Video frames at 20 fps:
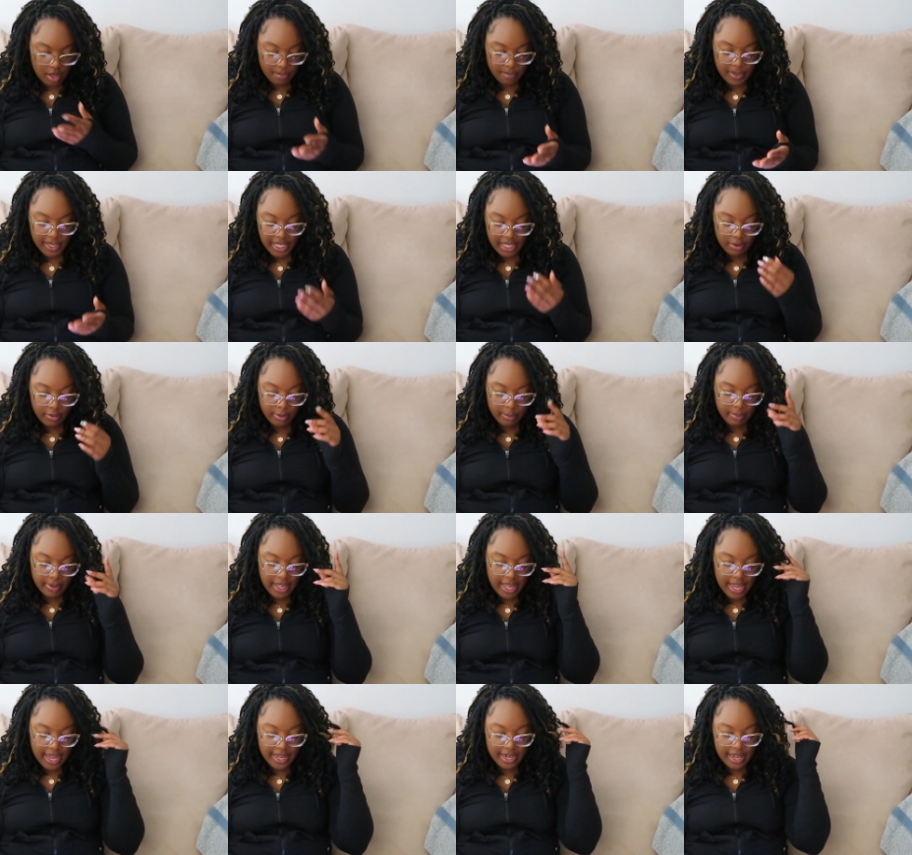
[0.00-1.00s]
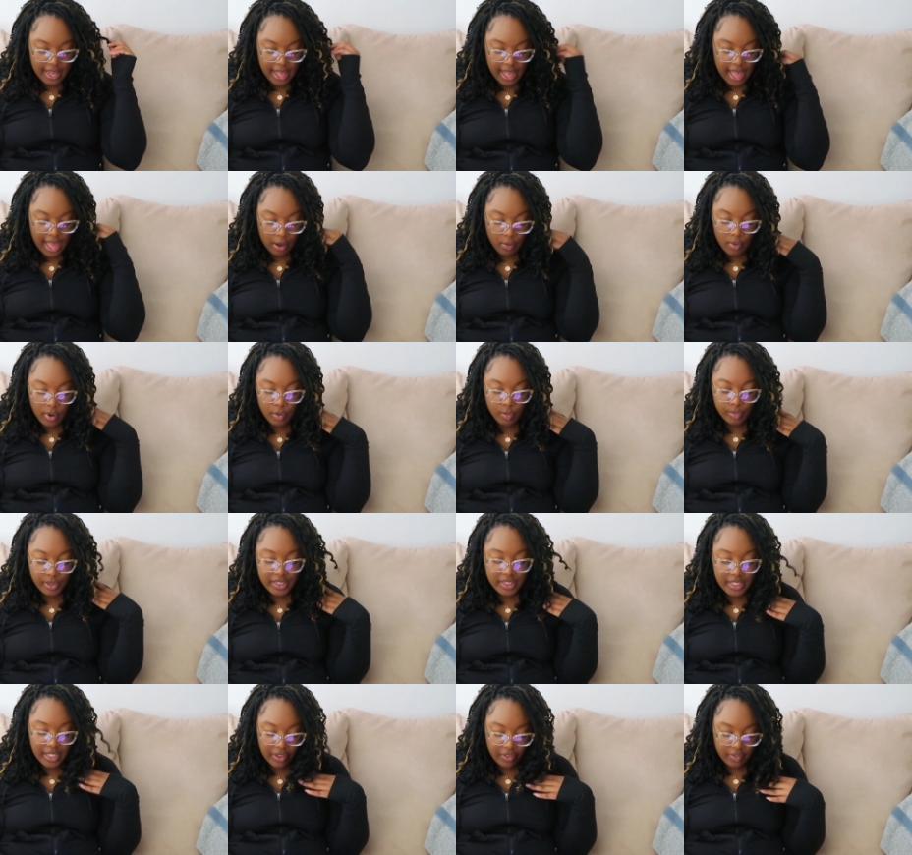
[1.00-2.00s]
But he replied, I won't
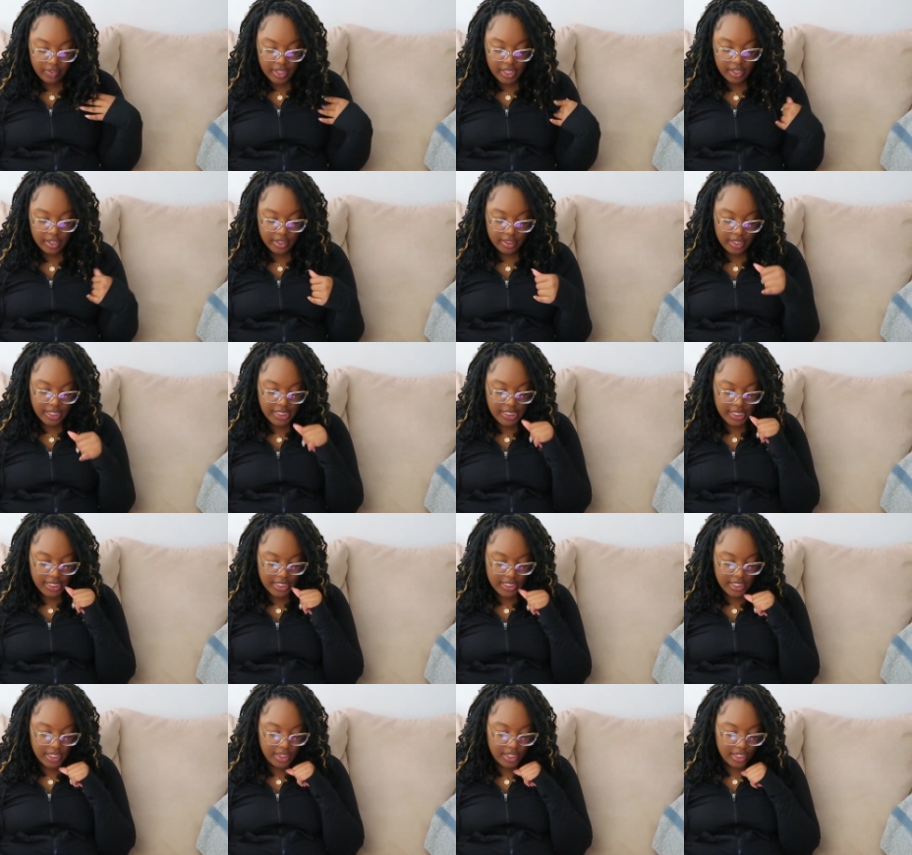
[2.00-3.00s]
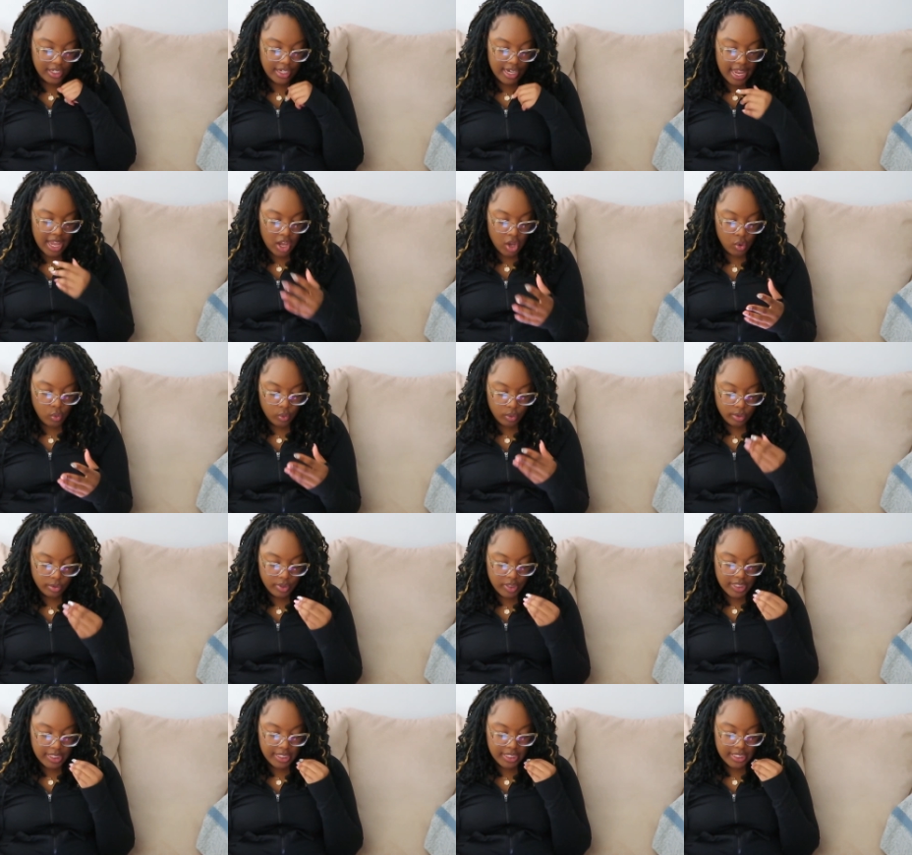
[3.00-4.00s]
believe it unless I see the nail
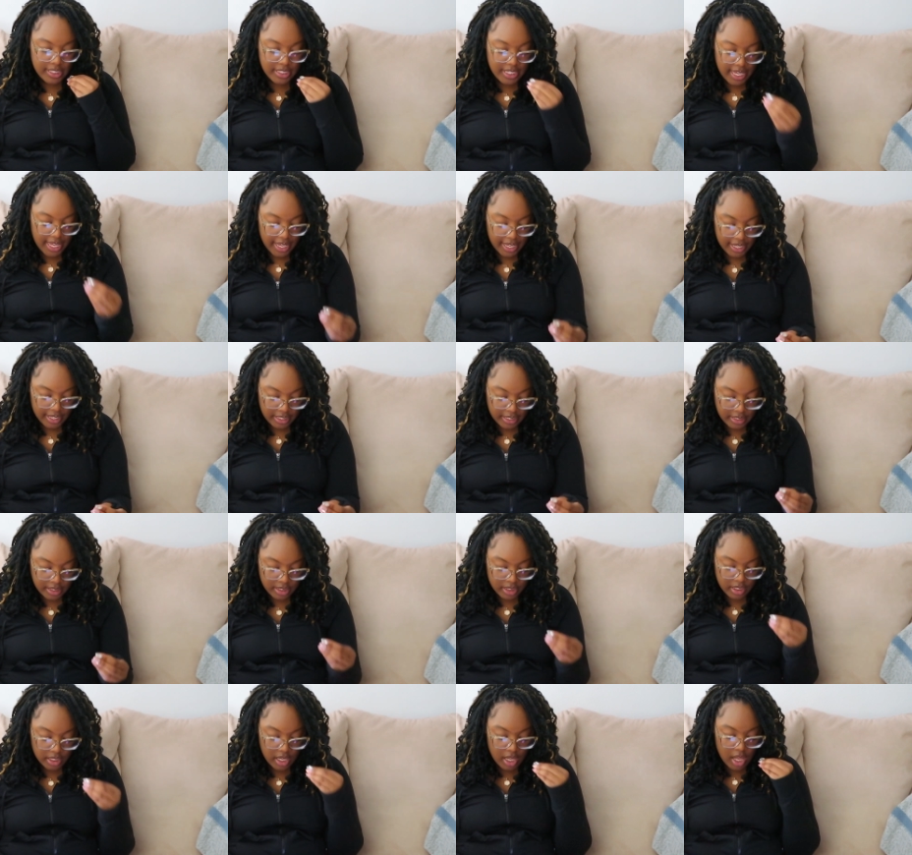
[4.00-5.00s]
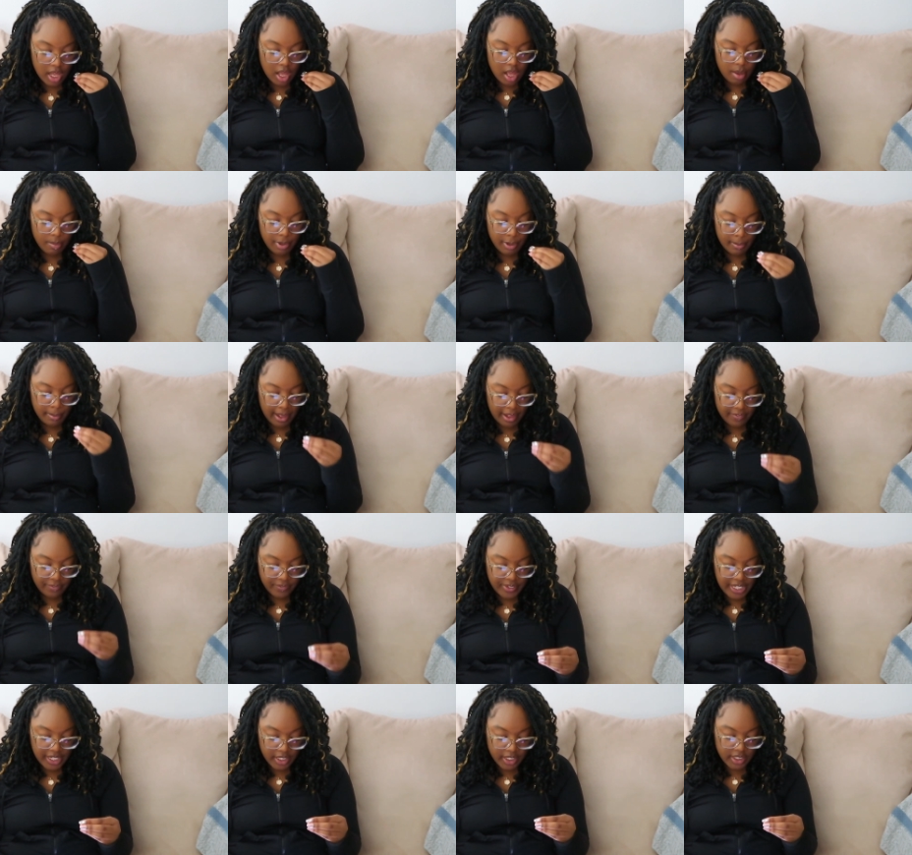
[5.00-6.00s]
wounds in his hands, put my
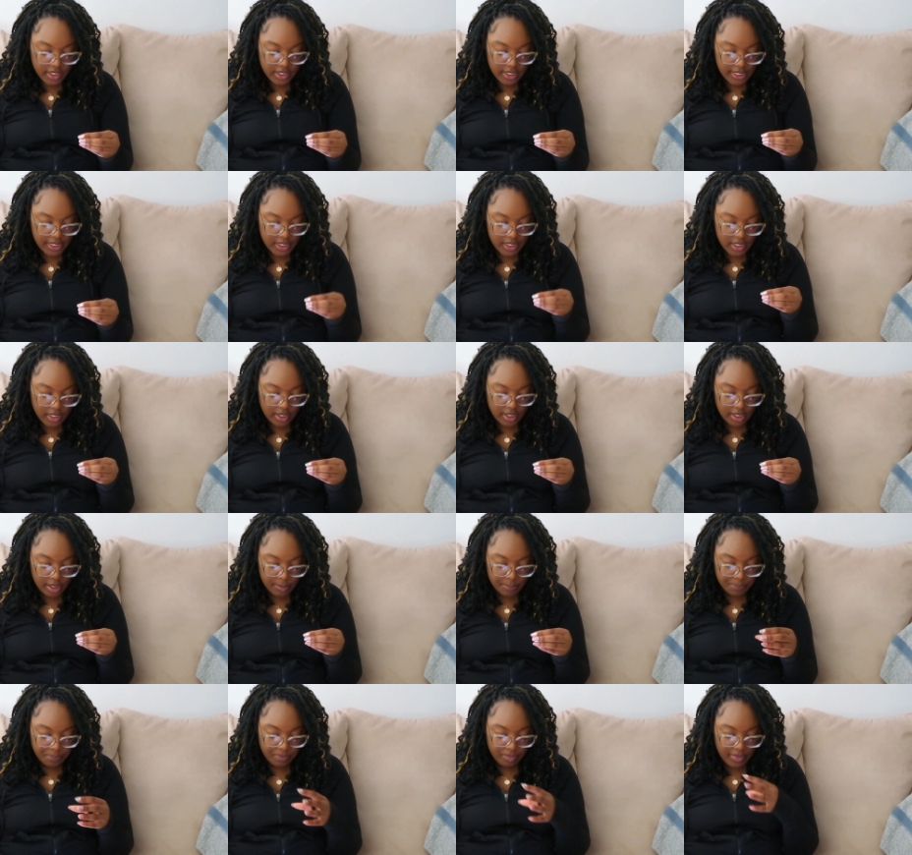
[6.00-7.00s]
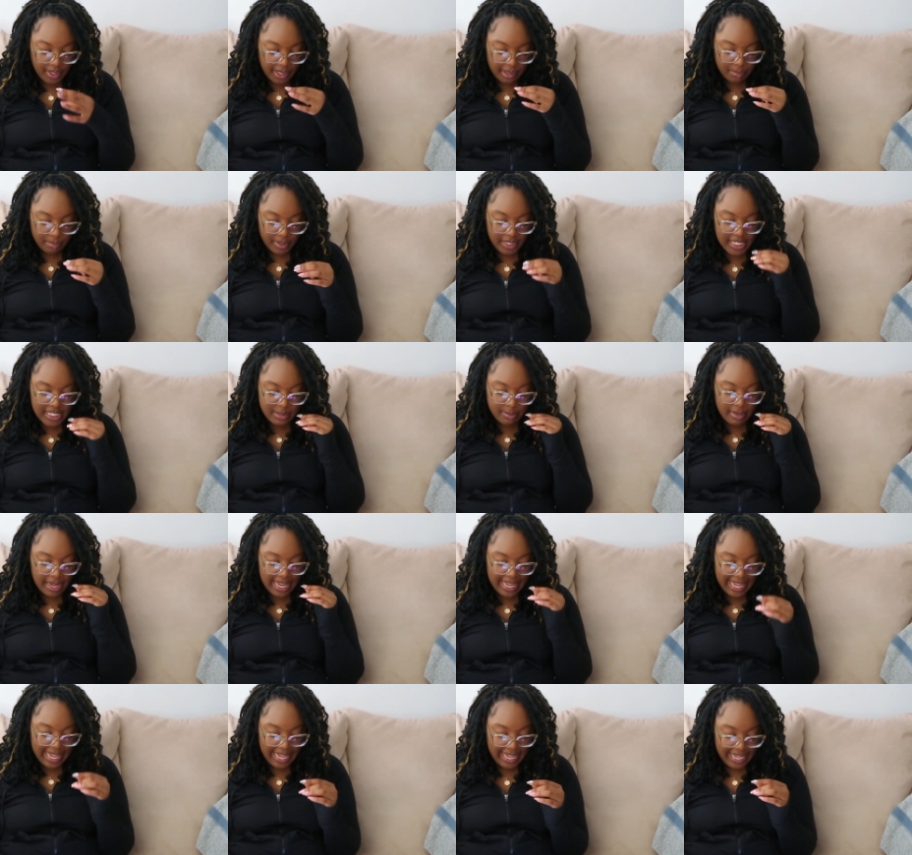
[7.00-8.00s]
fingers into them, and place
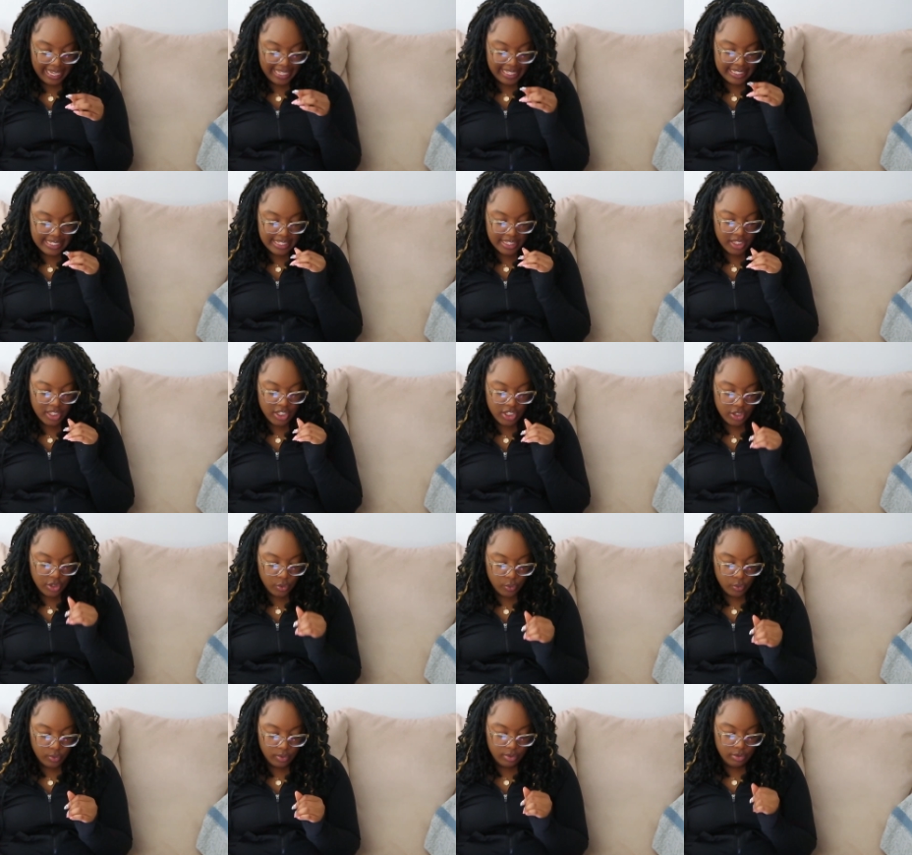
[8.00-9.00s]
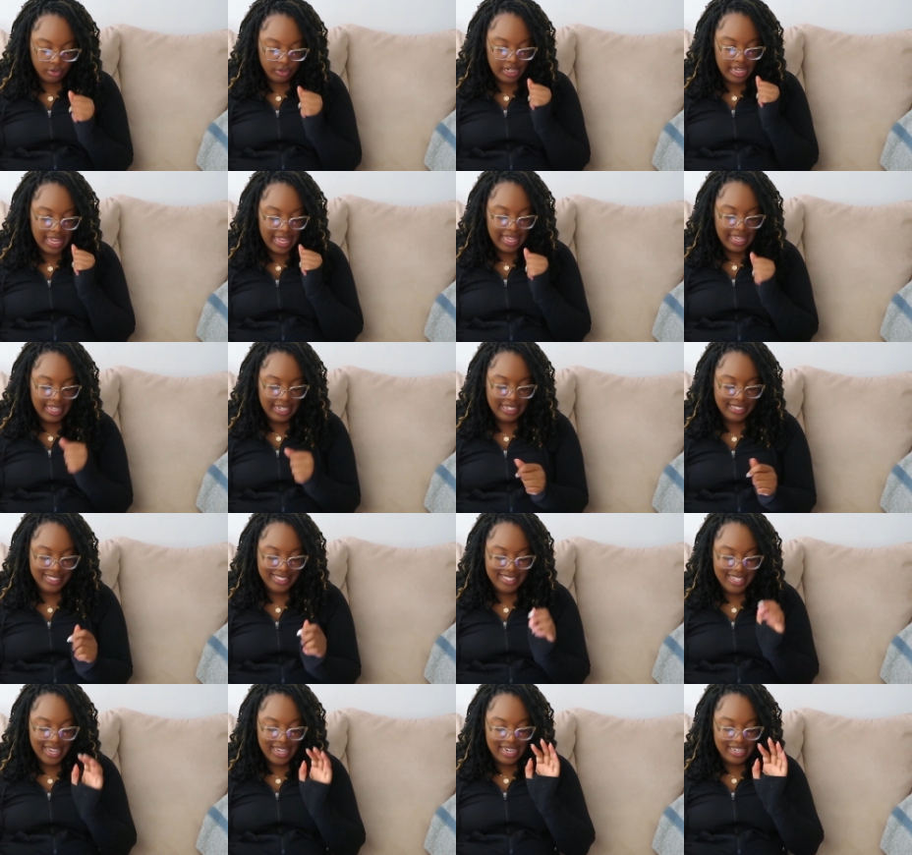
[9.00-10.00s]
my hand into the wound in his
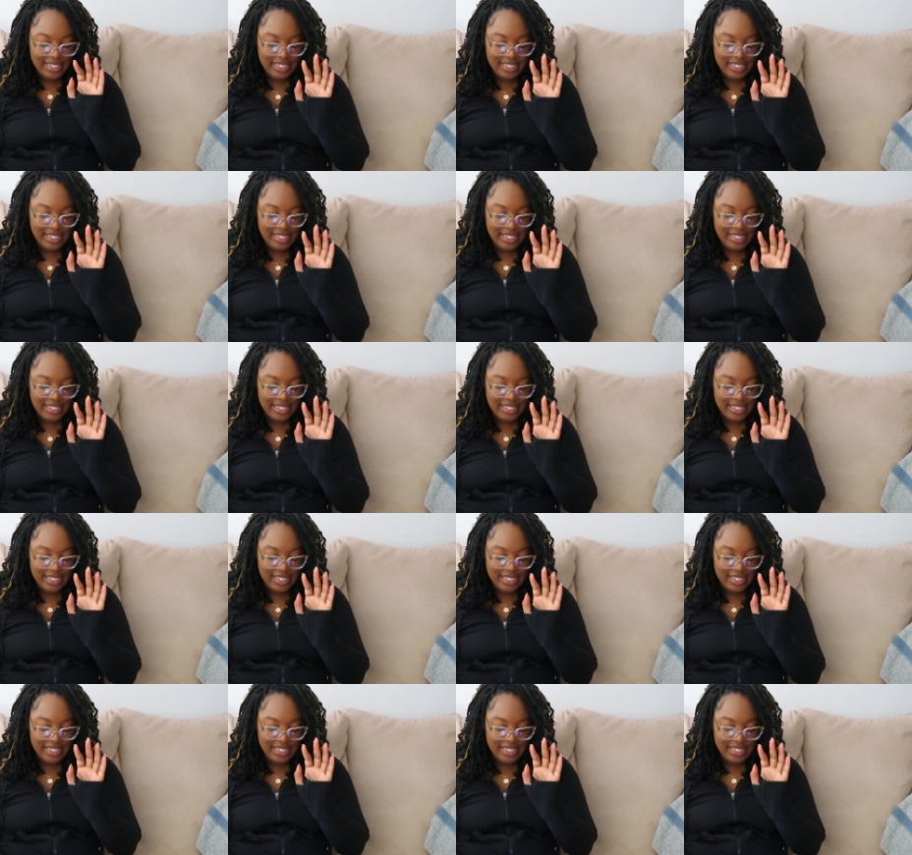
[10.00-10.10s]
side.